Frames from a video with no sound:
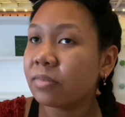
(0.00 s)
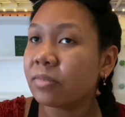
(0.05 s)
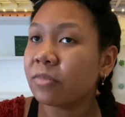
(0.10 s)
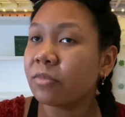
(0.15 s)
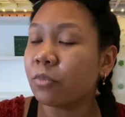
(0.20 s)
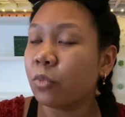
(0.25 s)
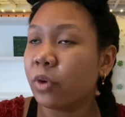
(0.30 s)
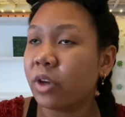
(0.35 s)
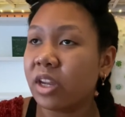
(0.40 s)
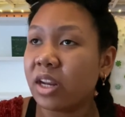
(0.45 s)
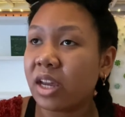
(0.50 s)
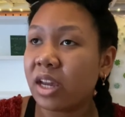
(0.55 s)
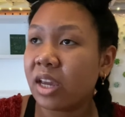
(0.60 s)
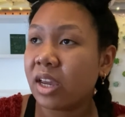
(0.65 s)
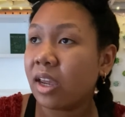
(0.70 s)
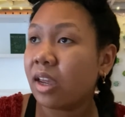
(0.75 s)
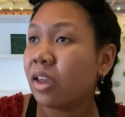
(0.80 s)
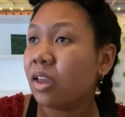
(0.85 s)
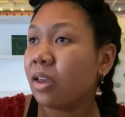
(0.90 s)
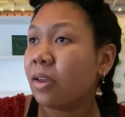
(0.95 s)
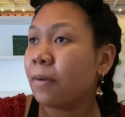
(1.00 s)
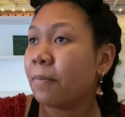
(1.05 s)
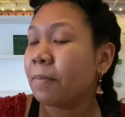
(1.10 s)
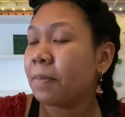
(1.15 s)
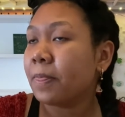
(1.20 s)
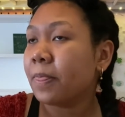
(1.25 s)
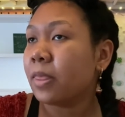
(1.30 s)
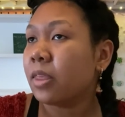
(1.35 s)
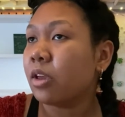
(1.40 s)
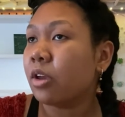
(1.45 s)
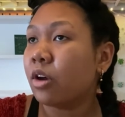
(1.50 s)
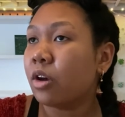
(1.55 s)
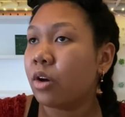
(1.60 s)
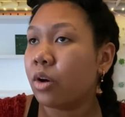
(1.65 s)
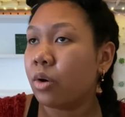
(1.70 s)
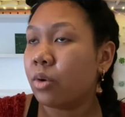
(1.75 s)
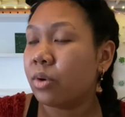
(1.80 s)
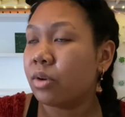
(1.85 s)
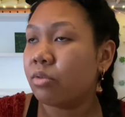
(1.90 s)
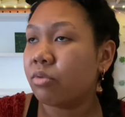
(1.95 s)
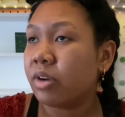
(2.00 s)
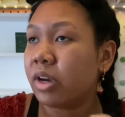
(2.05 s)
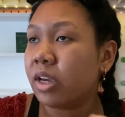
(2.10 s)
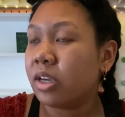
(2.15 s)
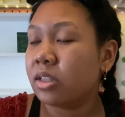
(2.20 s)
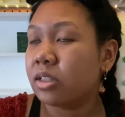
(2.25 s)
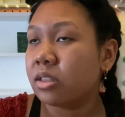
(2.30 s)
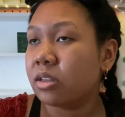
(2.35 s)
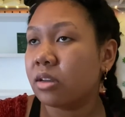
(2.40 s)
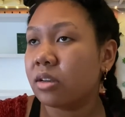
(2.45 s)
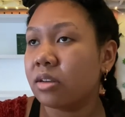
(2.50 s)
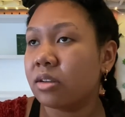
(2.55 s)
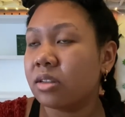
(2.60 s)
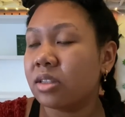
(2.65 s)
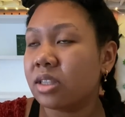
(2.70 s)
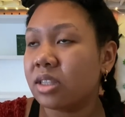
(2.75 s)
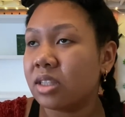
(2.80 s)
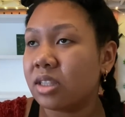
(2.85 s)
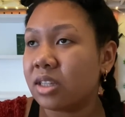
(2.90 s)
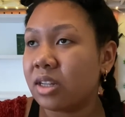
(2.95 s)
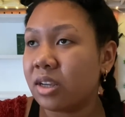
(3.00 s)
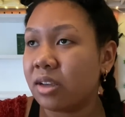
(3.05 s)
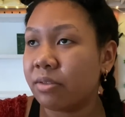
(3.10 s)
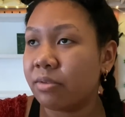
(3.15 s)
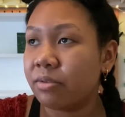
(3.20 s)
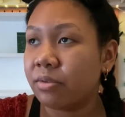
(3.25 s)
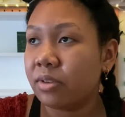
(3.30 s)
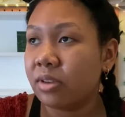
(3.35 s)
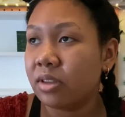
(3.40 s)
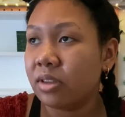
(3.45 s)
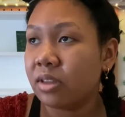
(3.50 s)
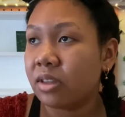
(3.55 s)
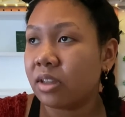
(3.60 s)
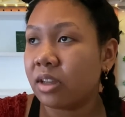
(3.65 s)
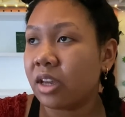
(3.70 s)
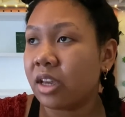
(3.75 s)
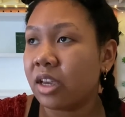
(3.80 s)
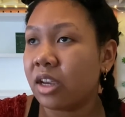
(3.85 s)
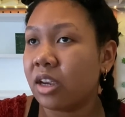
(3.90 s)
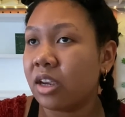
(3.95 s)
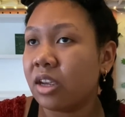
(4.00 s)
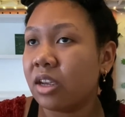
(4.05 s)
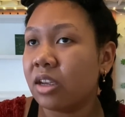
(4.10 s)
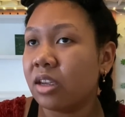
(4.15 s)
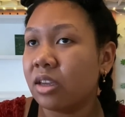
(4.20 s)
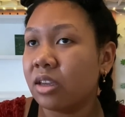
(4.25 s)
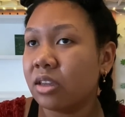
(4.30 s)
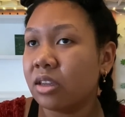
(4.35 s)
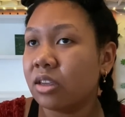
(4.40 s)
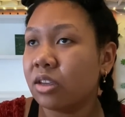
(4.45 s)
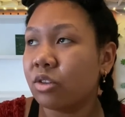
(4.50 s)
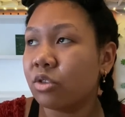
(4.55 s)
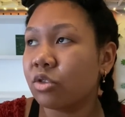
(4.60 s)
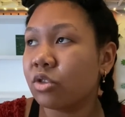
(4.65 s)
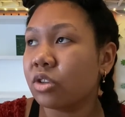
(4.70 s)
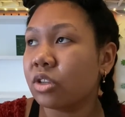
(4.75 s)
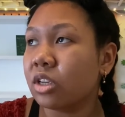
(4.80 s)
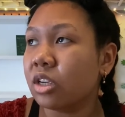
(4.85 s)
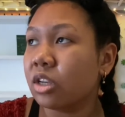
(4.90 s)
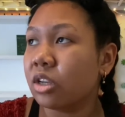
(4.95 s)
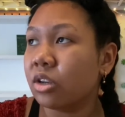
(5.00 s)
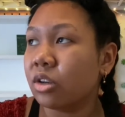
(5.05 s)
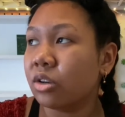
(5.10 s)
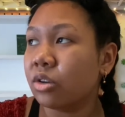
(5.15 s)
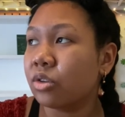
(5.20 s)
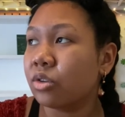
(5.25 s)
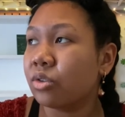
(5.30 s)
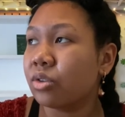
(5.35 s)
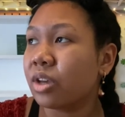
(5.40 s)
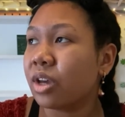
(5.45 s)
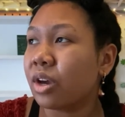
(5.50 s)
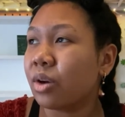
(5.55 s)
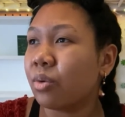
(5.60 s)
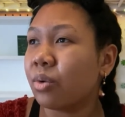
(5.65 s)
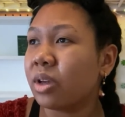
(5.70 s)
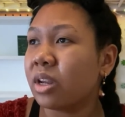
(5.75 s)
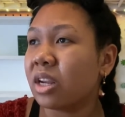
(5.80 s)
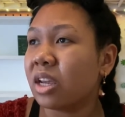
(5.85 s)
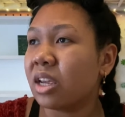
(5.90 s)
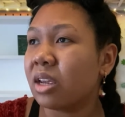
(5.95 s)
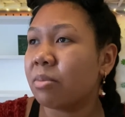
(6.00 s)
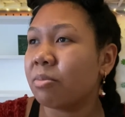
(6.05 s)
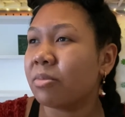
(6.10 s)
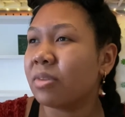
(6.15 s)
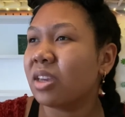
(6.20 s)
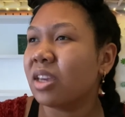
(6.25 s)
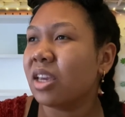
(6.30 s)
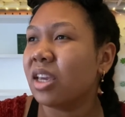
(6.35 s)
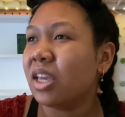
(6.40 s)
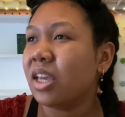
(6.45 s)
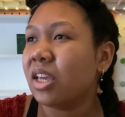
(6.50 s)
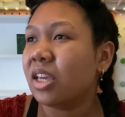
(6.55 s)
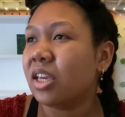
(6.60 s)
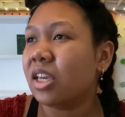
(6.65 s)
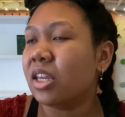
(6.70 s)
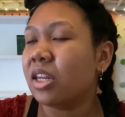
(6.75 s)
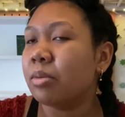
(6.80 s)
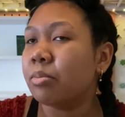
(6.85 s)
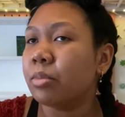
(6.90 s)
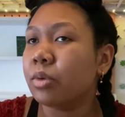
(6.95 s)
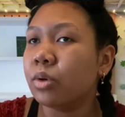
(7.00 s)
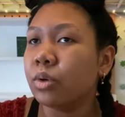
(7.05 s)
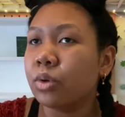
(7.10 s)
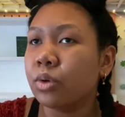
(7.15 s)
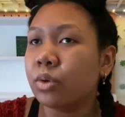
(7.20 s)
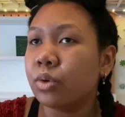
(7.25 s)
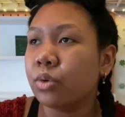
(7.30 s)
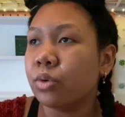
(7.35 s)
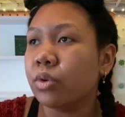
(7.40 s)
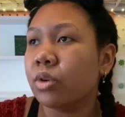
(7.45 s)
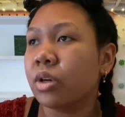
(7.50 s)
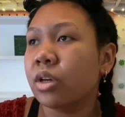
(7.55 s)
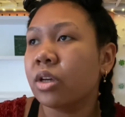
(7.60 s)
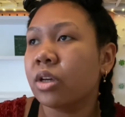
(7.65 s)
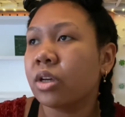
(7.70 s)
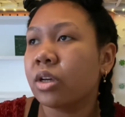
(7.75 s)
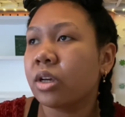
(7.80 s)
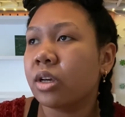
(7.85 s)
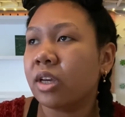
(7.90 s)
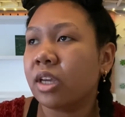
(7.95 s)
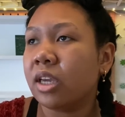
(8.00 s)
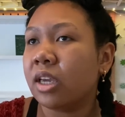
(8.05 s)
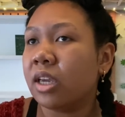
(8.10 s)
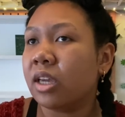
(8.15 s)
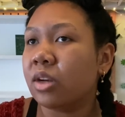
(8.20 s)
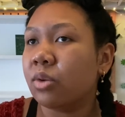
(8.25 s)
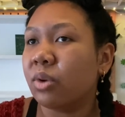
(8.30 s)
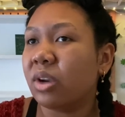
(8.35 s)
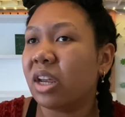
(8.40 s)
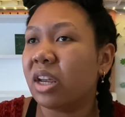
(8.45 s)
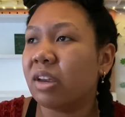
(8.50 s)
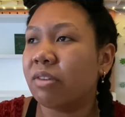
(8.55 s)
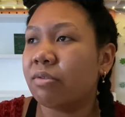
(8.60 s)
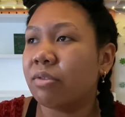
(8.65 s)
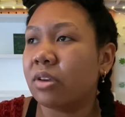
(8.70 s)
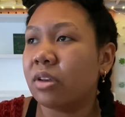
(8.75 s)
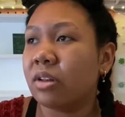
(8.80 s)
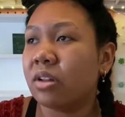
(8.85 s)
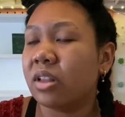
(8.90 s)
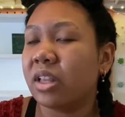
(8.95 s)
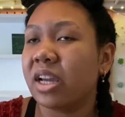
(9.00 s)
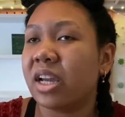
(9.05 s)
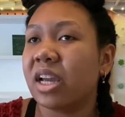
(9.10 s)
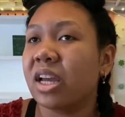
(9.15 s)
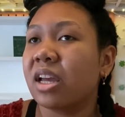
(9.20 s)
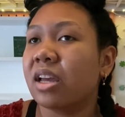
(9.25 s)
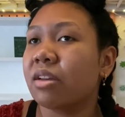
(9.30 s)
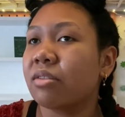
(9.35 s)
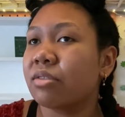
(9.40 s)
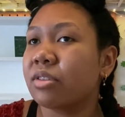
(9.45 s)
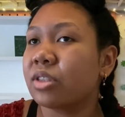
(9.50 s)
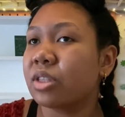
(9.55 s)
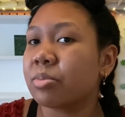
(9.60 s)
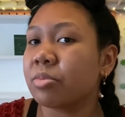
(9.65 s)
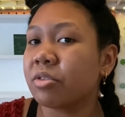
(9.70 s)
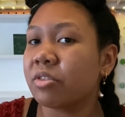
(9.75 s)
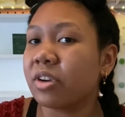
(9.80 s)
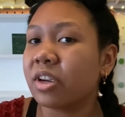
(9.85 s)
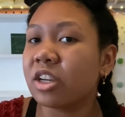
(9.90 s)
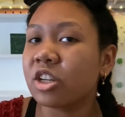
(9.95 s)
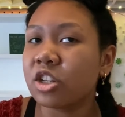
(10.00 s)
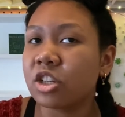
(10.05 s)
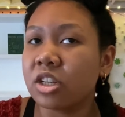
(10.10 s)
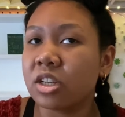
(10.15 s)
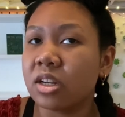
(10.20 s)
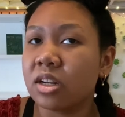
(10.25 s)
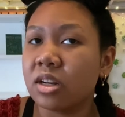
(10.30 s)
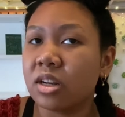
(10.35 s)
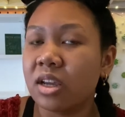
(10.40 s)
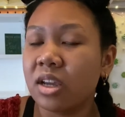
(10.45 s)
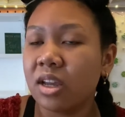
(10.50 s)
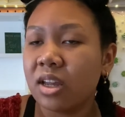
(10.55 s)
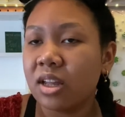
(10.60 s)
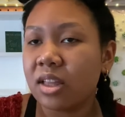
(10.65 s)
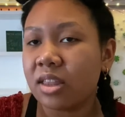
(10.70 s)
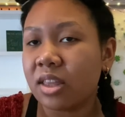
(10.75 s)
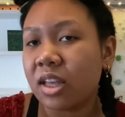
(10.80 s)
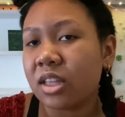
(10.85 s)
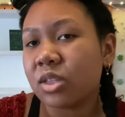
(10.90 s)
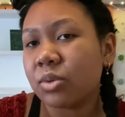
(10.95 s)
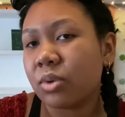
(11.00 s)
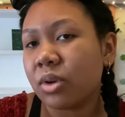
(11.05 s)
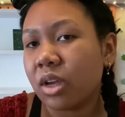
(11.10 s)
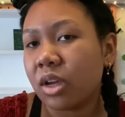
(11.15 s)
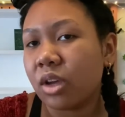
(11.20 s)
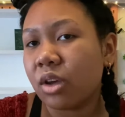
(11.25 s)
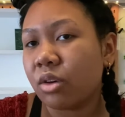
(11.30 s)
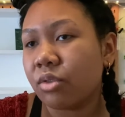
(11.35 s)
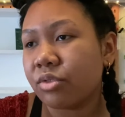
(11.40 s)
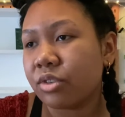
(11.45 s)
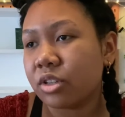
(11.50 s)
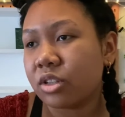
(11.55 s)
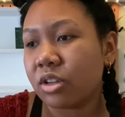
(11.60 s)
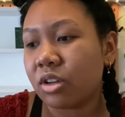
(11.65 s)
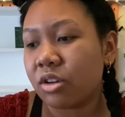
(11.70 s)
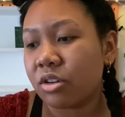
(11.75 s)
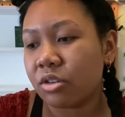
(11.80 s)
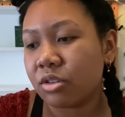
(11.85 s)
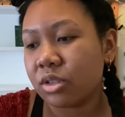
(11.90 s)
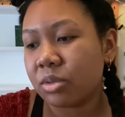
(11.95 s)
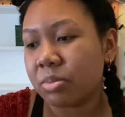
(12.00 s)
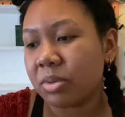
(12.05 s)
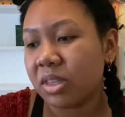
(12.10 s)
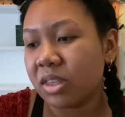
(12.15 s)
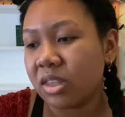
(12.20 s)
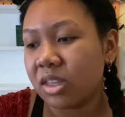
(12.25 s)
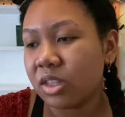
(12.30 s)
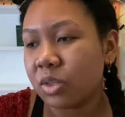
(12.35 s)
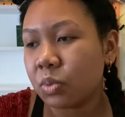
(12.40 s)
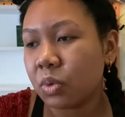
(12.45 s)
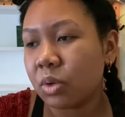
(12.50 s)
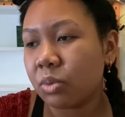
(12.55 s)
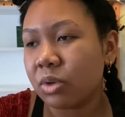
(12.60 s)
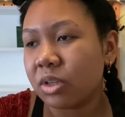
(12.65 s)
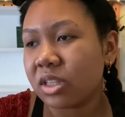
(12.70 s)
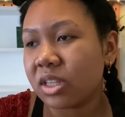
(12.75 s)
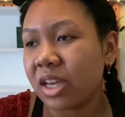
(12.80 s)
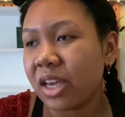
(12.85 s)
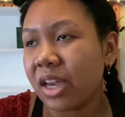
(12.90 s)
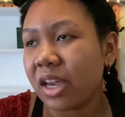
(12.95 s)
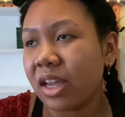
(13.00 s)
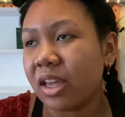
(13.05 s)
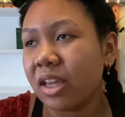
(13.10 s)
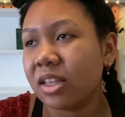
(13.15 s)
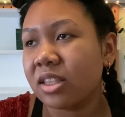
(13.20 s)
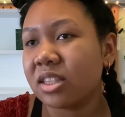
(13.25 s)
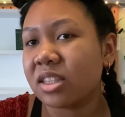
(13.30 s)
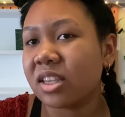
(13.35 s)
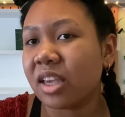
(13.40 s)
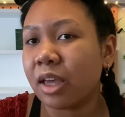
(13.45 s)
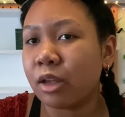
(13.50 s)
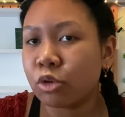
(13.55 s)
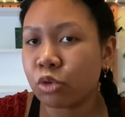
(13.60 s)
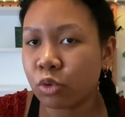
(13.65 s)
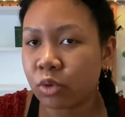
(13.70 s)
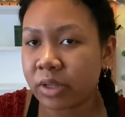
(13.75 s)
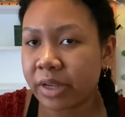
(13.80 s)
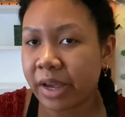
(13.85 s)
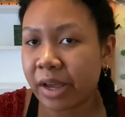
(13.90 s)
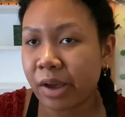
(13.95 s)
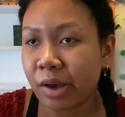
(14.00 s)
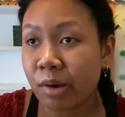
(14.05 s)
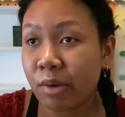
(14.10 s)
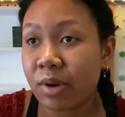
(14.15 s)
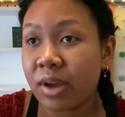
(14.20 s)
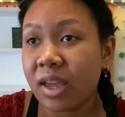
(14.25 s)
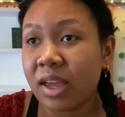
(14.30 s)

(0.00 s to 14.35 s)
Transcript: When I go and write songs and stuff, I usually do that when I'm in a mood and when I feel like I have inspiration. That's when I go for songs. But this one was like scheduled out.